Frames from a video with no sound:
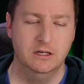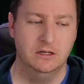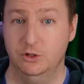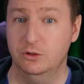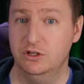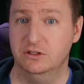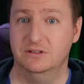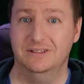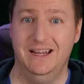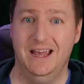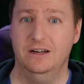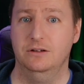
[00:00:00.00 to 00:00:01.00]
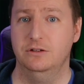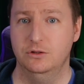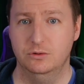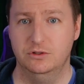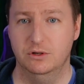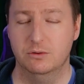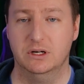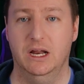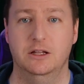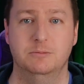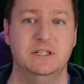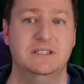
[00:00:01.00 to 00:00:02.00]
You just cannot use your
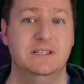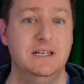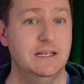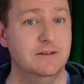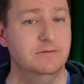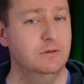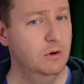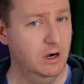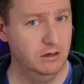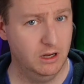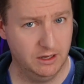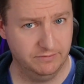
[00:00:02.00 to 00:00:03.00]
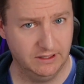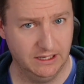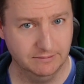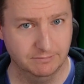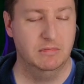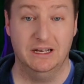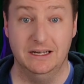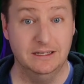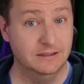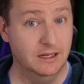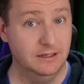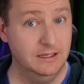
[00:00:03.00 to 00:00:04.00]
Cloud PC if you are offline, at
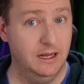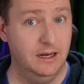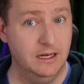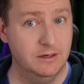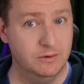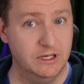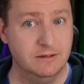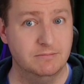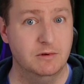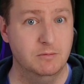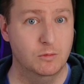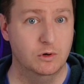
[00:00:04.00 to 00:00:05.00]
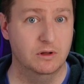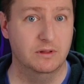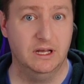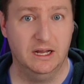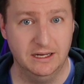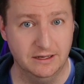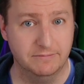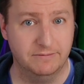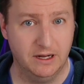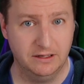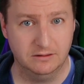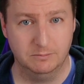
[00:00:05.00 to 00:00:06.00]
least not yet anyway. More on that in the
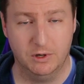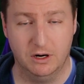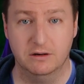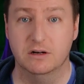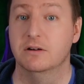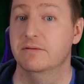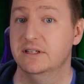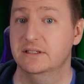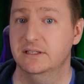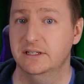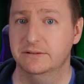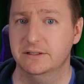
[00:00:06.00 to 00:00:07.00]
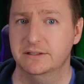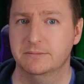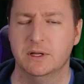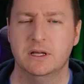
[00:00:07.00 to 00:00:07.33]
final part of this series.